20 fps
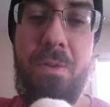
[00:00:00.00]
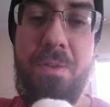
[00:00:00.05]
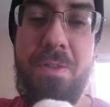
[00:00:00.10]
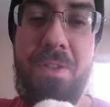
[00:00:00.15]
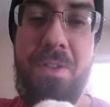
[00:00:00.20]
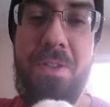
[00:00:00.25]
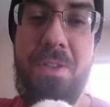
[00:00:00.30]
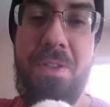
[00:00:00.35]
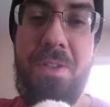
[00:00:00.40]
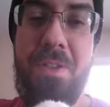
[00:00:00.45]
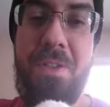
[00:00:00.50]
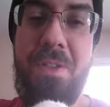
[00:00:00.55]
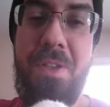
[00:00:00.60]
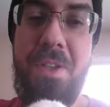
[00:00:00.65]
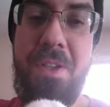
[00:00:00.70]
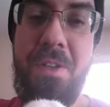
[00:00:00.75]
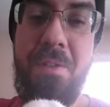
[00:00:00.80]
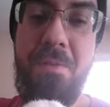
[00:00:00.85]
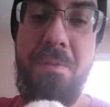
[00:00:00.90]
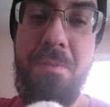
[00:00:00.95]
She's just
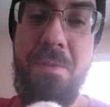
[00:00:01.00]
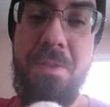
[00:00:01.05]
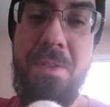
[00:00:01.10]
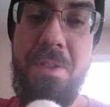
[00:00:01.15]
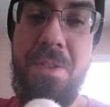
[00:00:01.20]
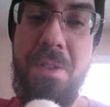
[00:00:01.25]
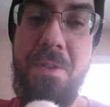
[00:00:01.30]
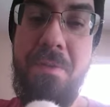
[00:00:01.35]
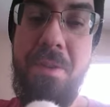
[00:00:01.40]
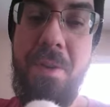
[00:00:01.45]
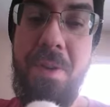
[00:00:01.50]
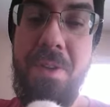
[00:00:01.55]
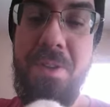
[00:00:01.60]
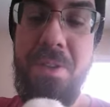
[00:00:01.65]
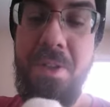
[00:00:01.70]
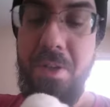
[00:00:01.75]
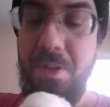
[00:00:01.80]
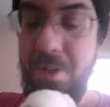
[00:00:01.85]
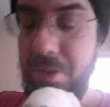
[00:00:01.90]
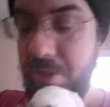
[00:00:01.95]
like still very
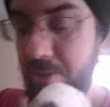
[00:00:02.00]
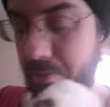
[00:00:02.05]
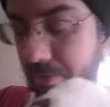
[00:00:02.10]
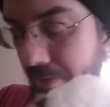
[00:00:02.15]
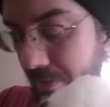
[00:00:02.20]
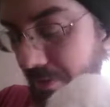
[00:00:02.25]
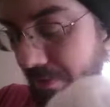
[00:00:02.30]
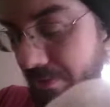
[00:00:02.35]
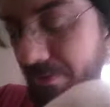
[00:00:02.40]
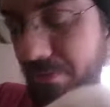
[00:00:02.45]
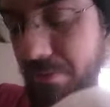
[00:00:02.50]
skittish, but